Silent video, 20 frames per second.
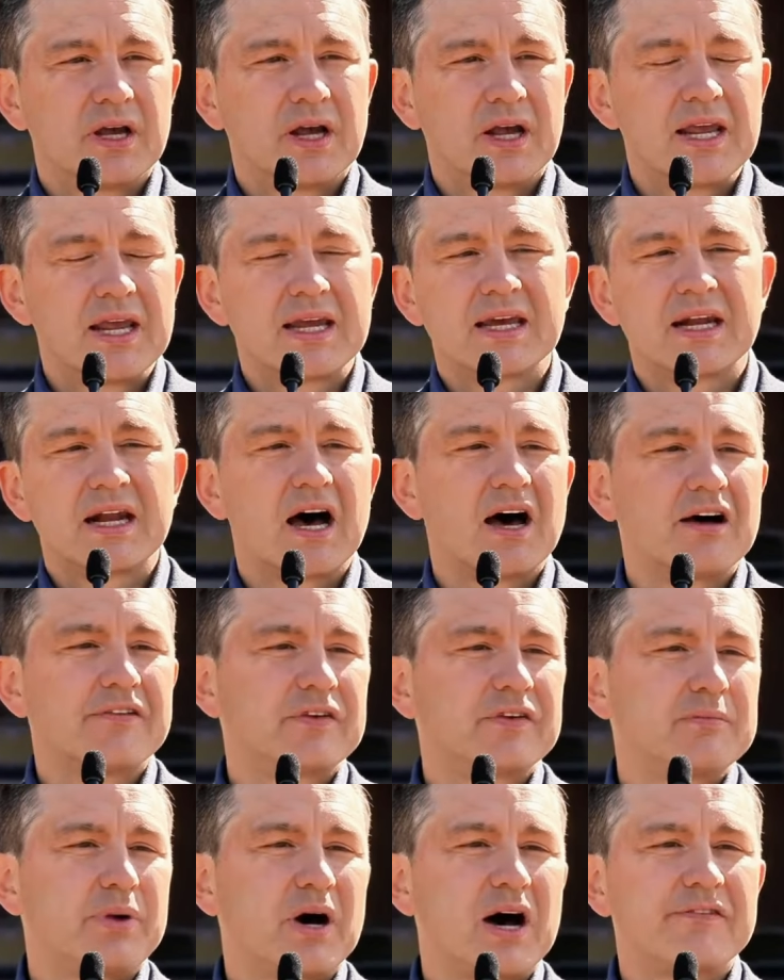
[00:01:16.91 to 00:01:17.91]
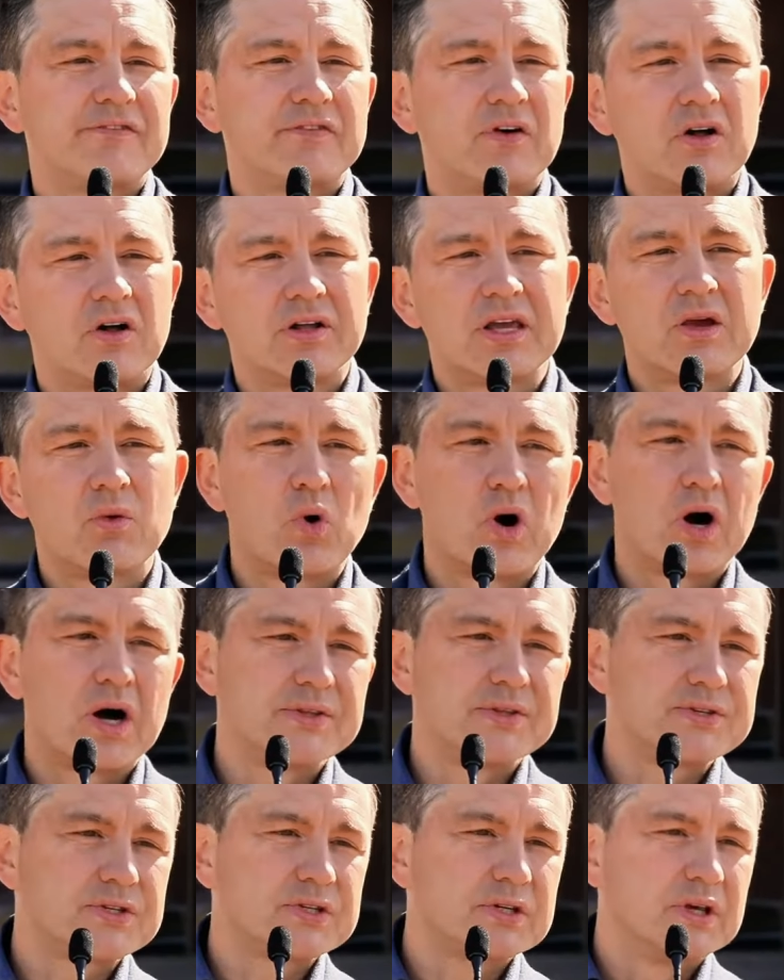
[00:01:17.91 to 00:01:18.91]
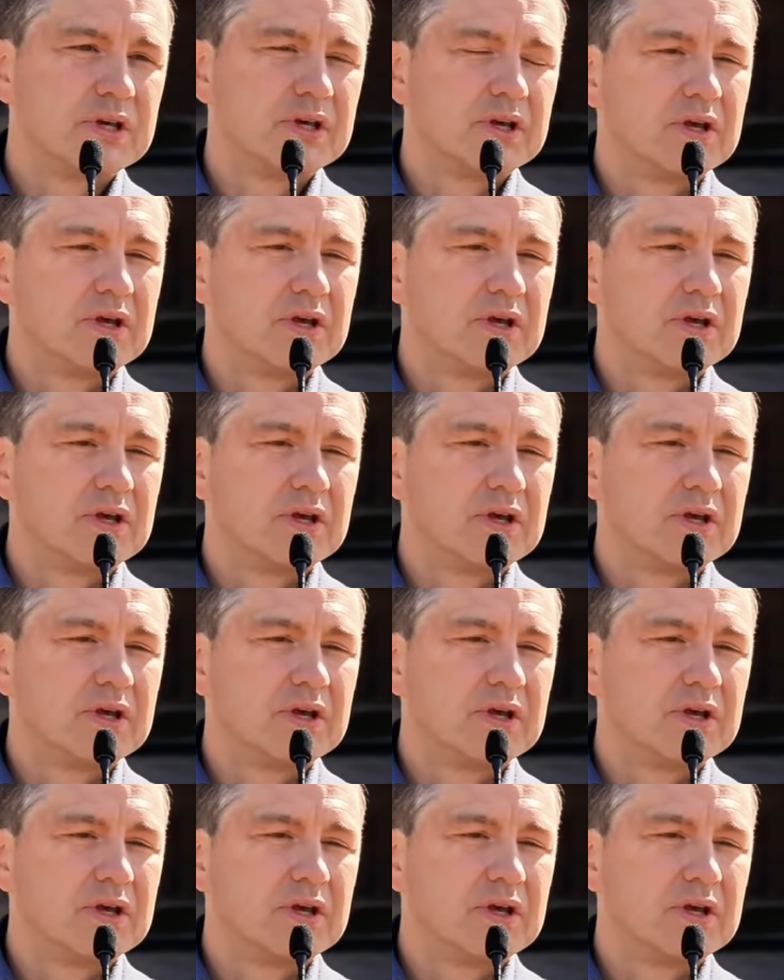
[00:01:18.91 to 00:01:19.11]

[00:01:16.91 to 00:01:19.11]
He can huff and puff all he wants,